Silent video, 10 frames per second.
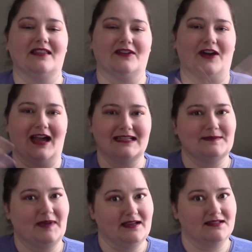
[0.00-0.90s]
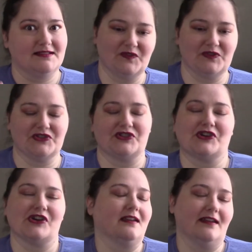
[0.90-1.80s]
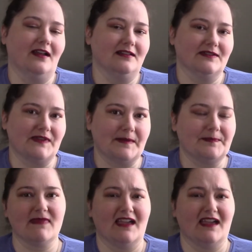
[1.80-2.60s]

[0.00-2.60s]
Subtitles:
there are aspects for sure in all of them.